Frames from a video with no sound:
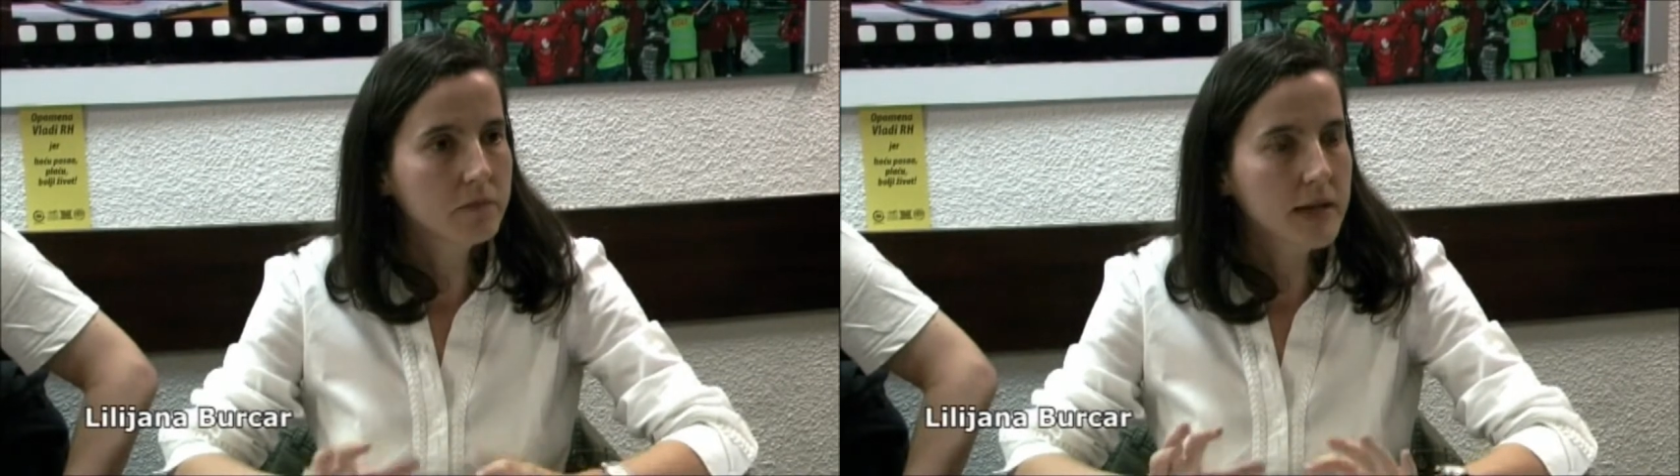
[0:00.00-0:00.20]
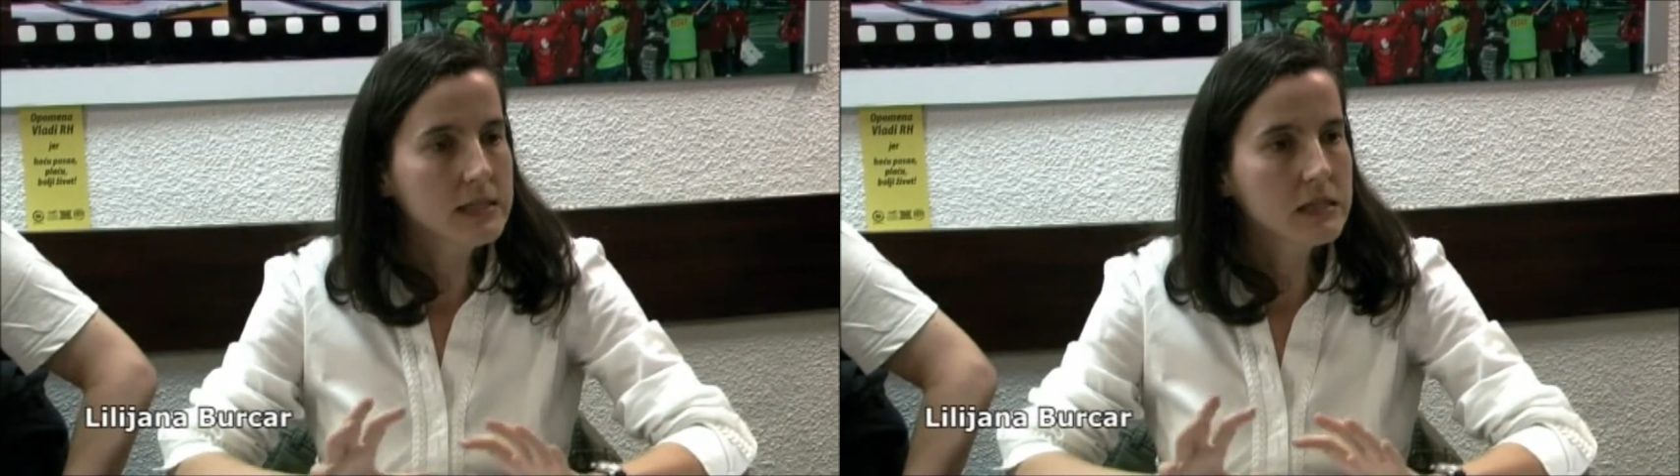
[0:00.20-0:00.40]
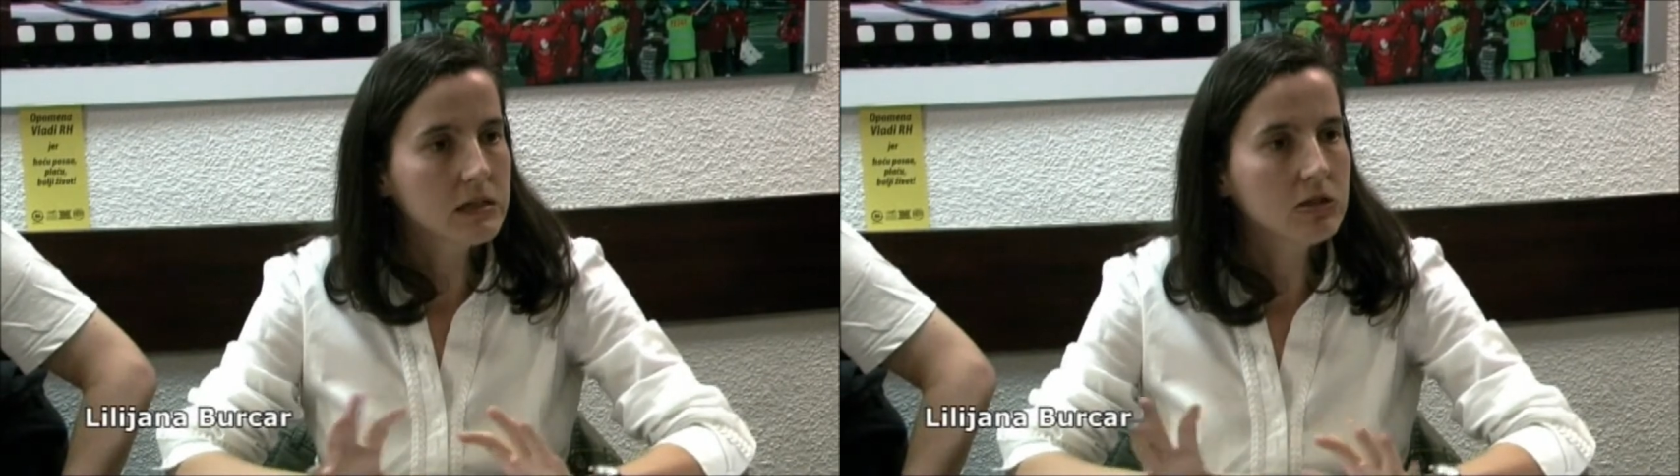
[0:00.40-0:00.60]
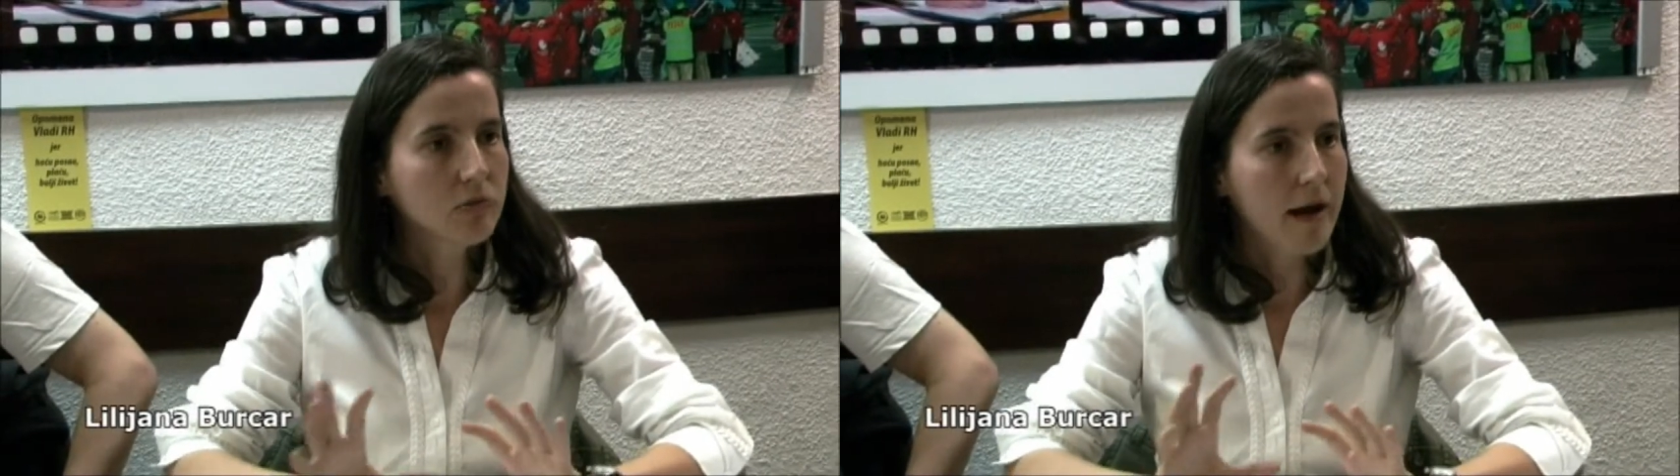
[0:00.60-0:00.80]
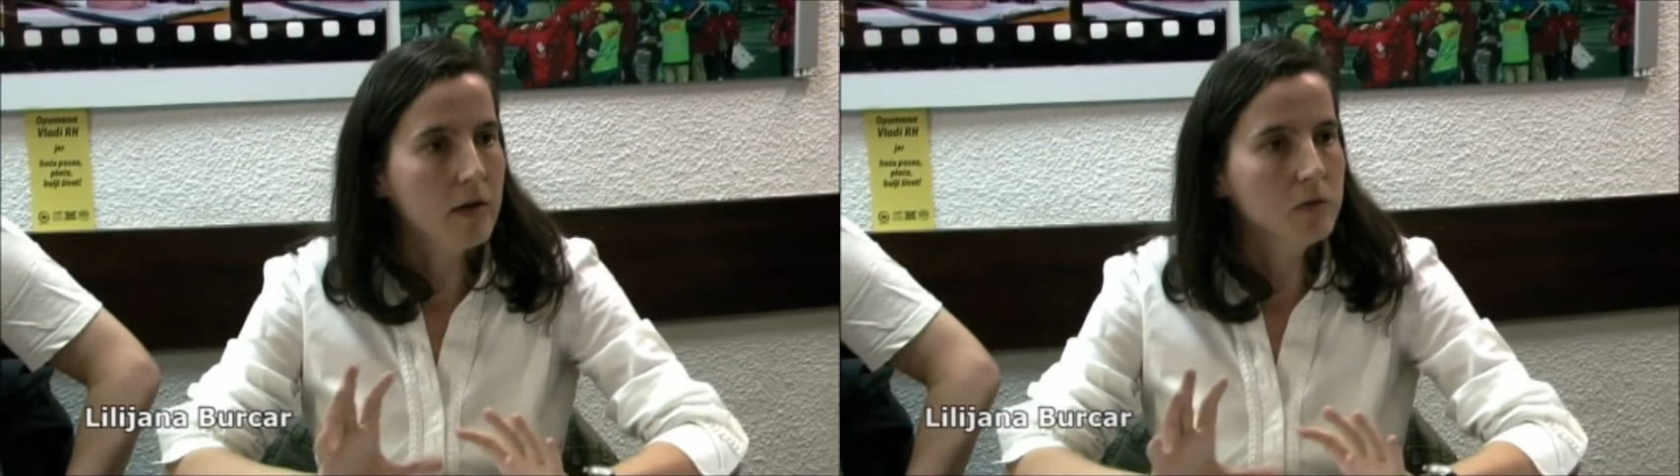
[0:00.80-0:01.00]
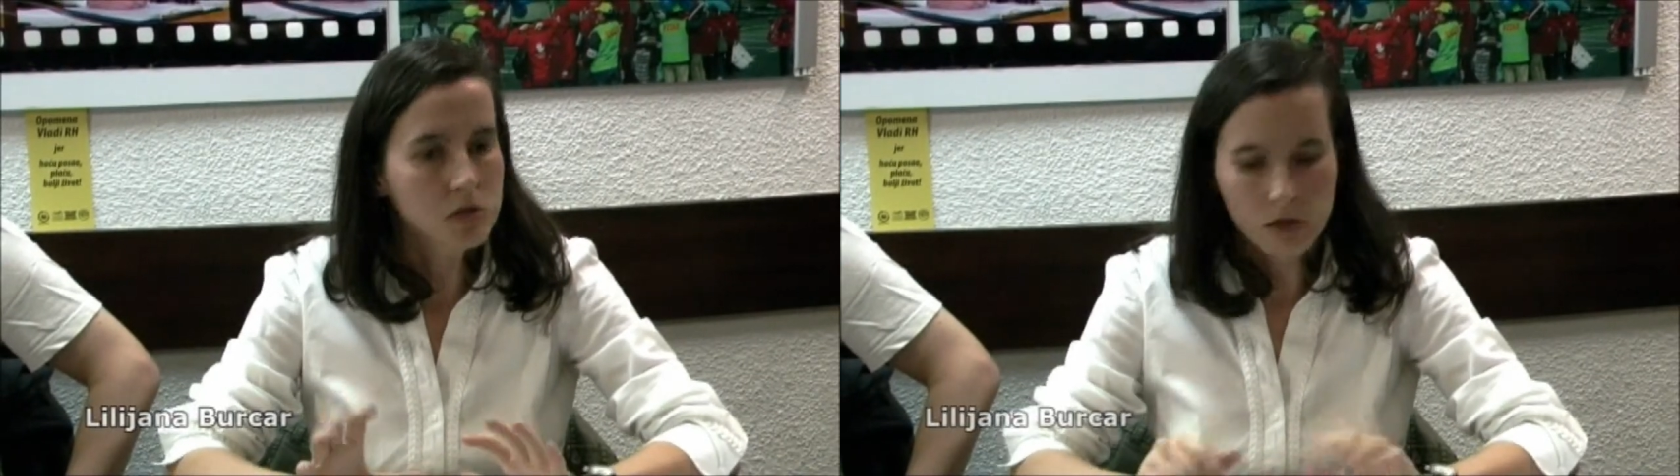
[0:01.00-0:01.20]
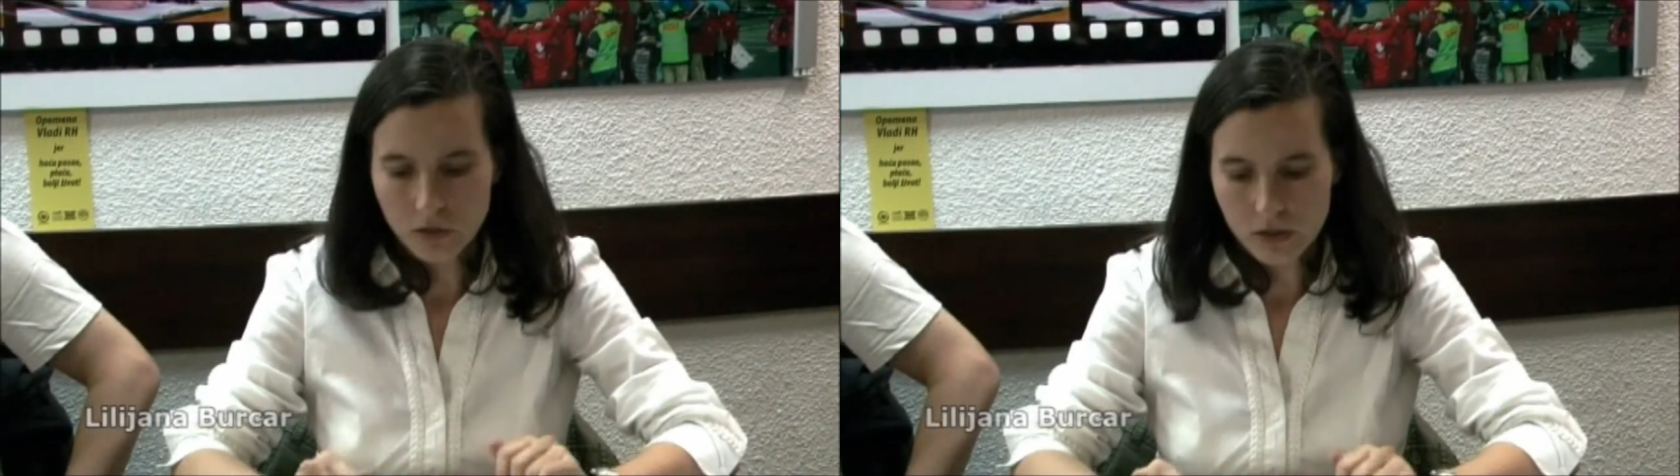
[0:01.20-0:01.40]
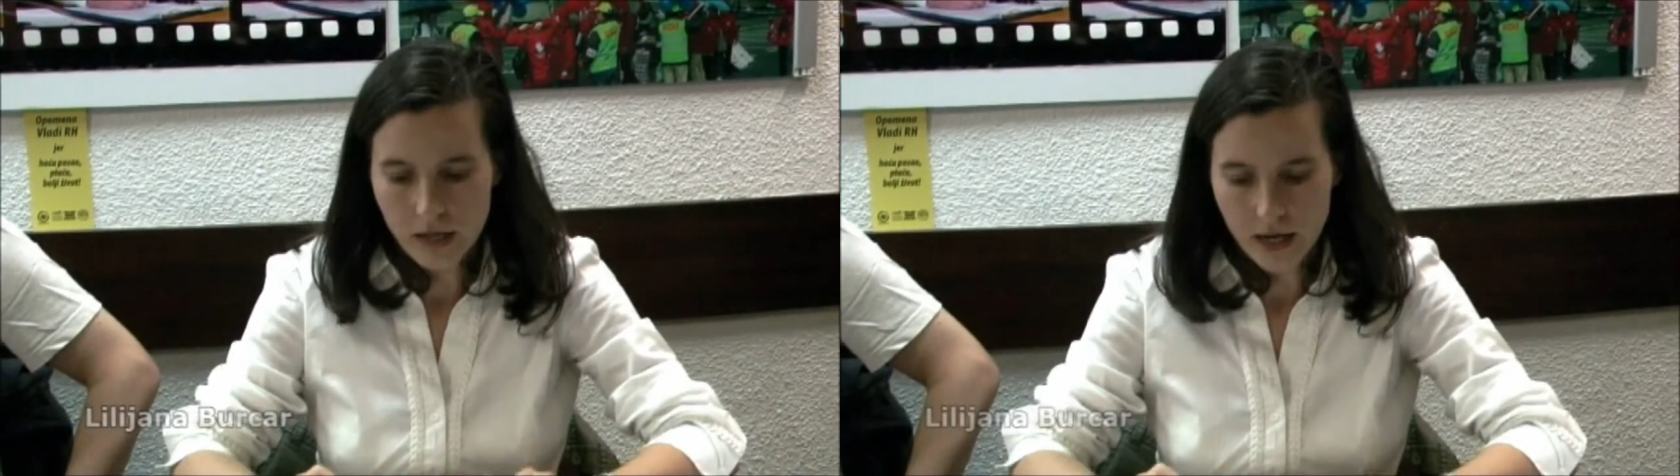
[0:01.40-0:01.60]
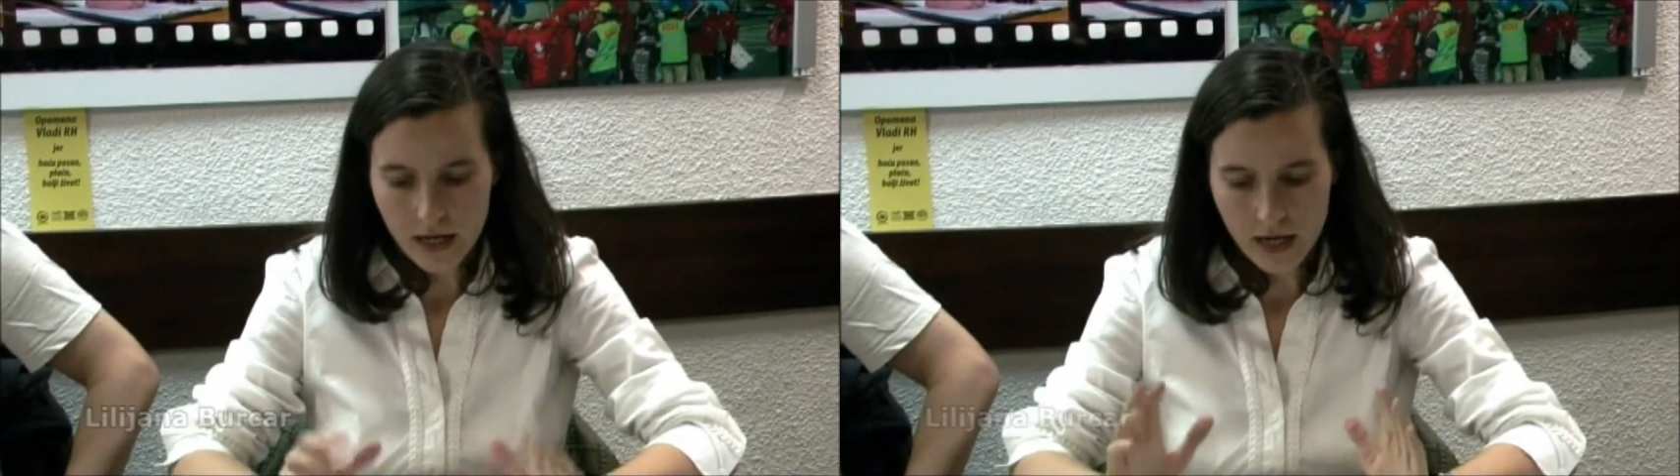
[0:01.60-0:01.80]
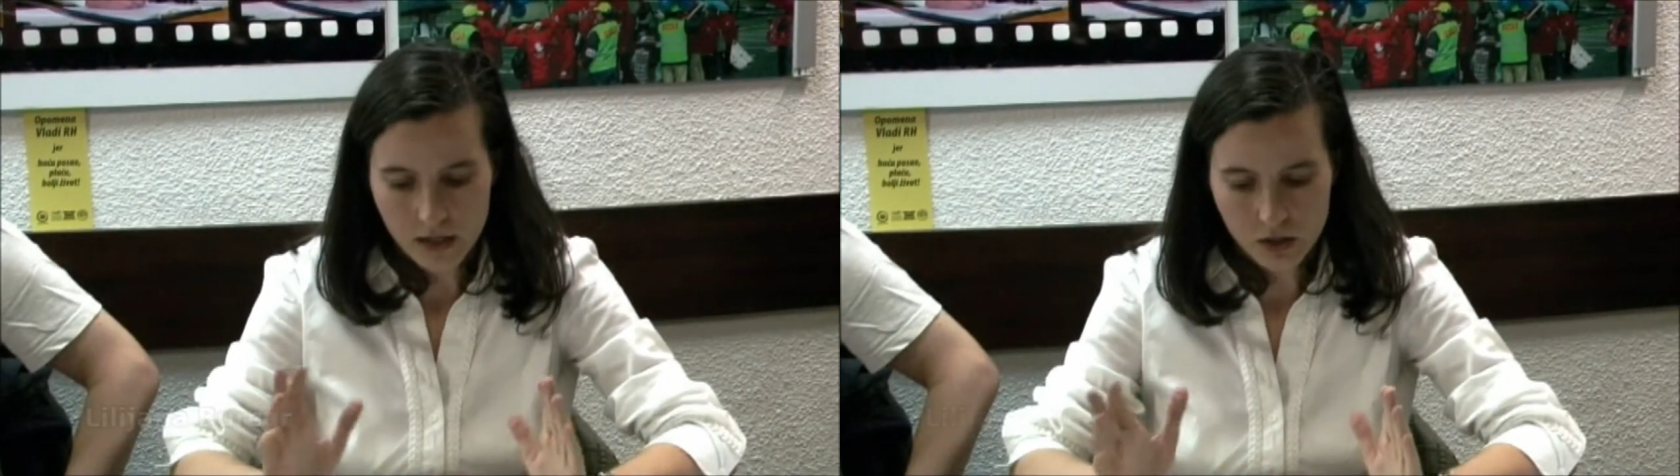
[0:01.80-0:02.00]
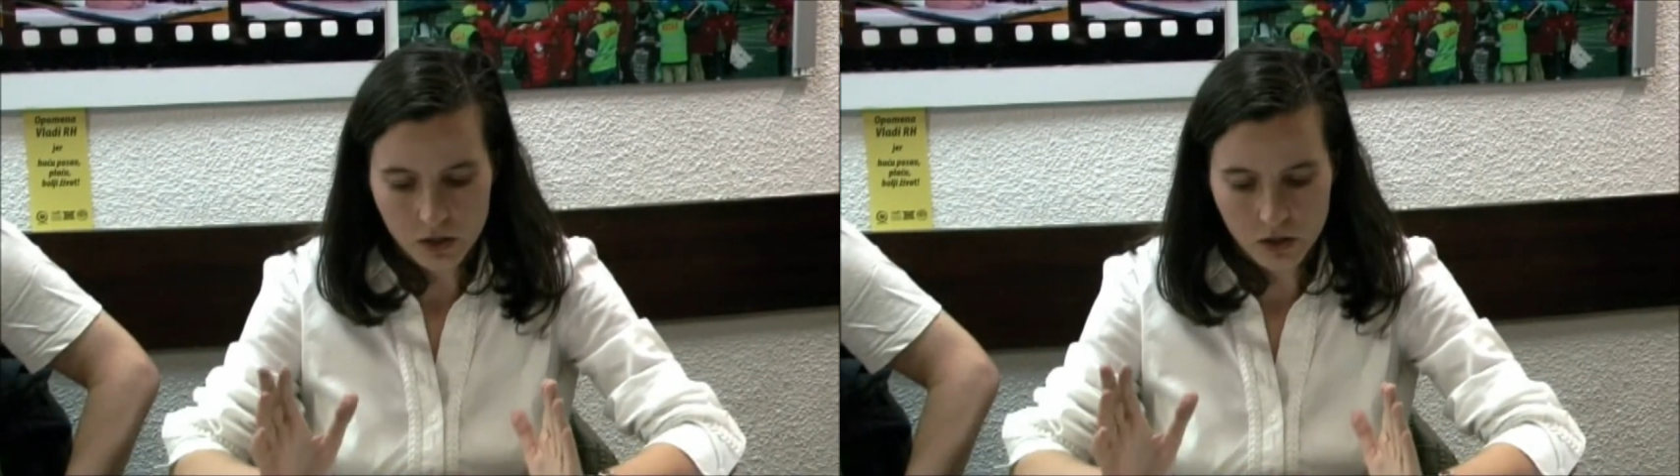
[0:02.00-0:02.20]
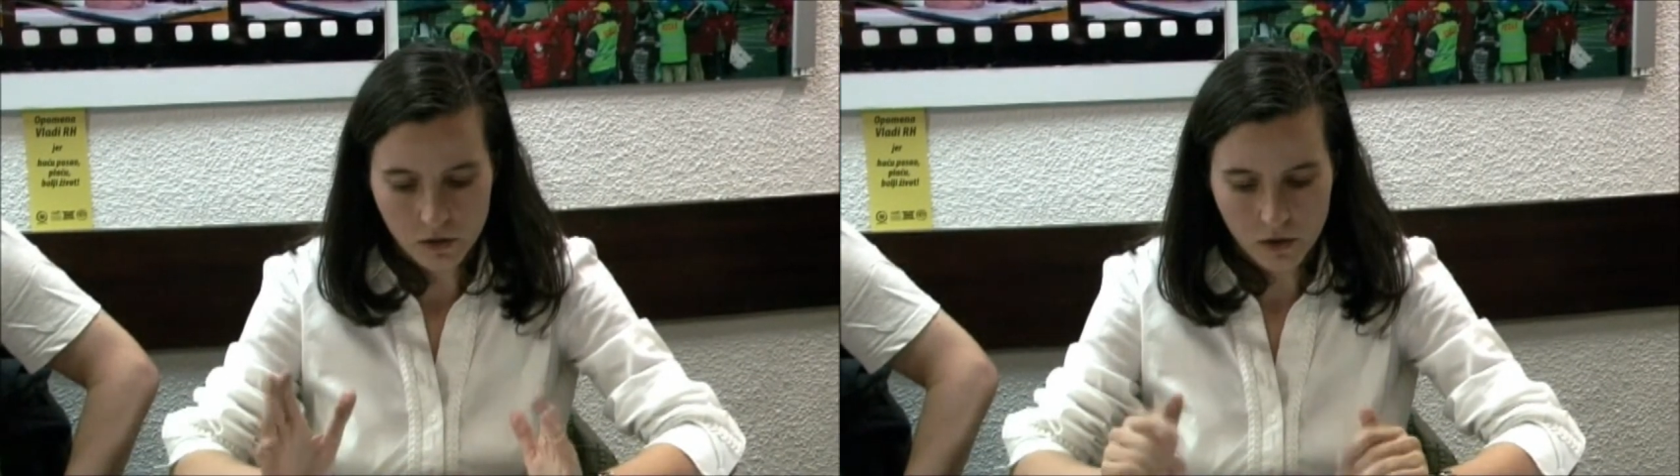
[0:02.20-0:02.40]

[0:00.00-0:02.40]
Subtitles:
basic grounds, so to say, as to